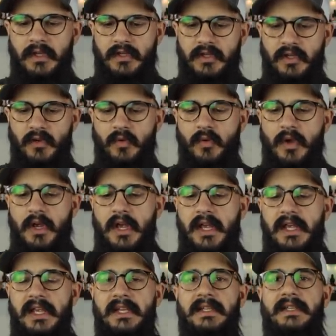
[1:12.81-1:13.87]
So
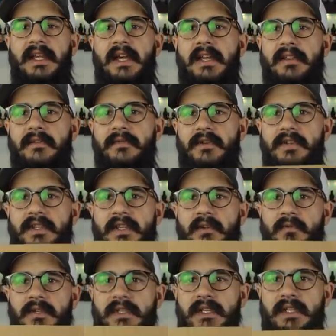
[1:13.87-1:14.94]
inside, the first thing
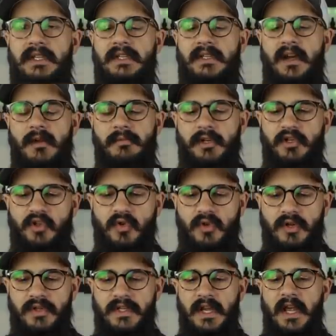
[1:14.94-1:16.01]
we see is Aubrey
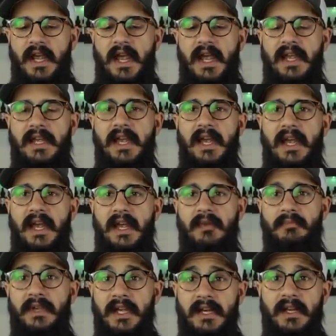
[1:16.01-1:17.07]
Chores, aka
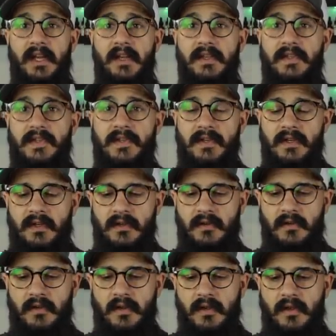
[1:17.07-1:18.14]
peanuts,
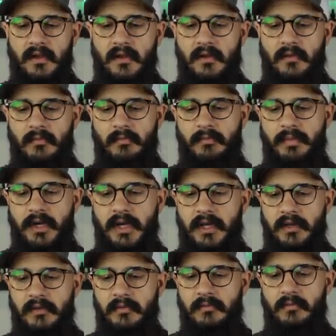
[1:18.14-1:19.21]

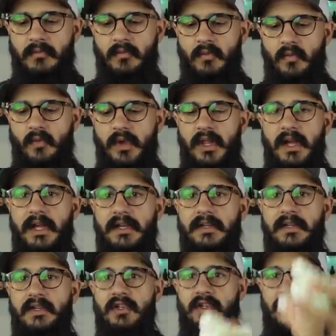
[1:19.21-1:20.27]
but we like
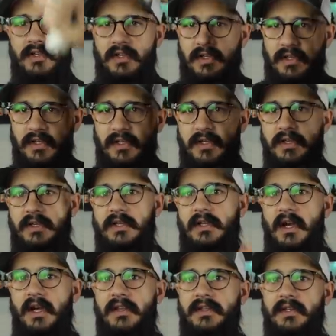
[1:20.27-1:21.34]
to just
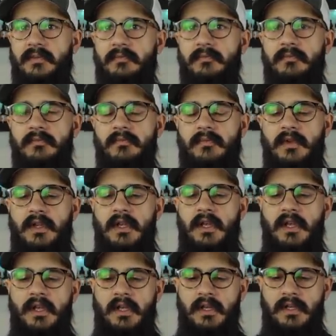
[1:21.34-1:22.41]
toss them,
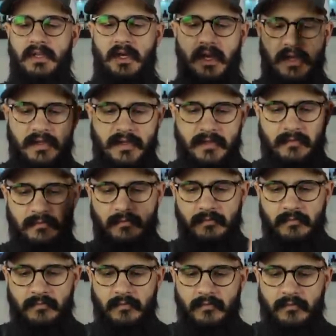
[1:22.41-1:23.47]
toss them
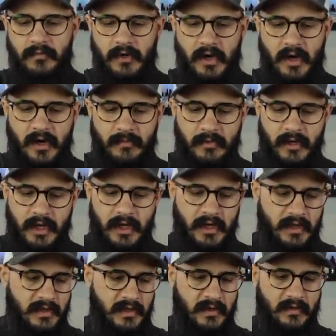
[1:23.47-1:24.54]
for Aubrey
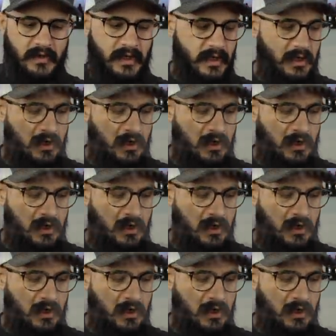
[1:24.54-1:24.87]
to clean